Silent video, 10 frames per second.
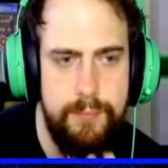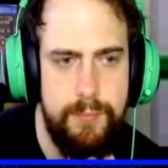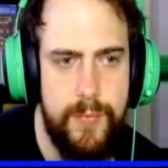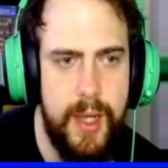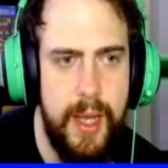
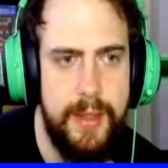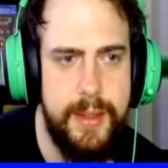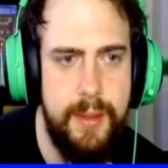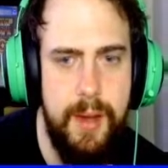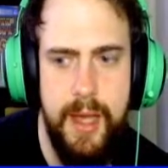Okay,
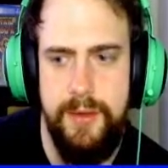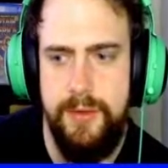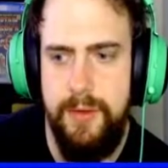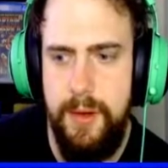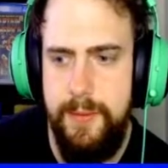so Hydra's
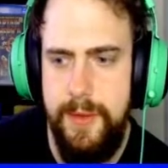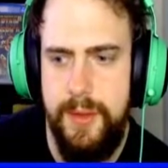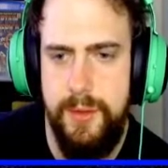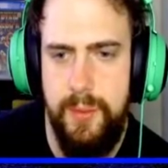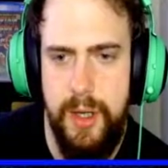Growth, it
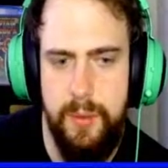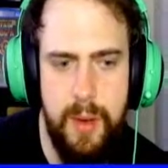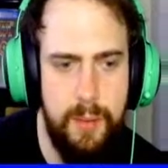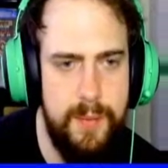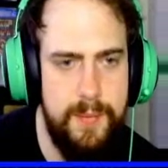does work
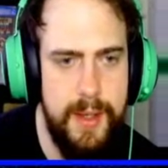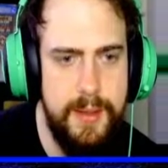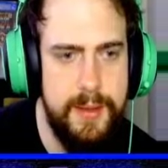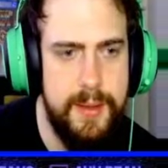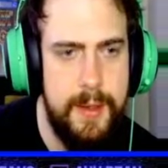well with
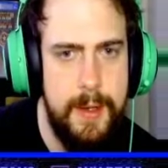this.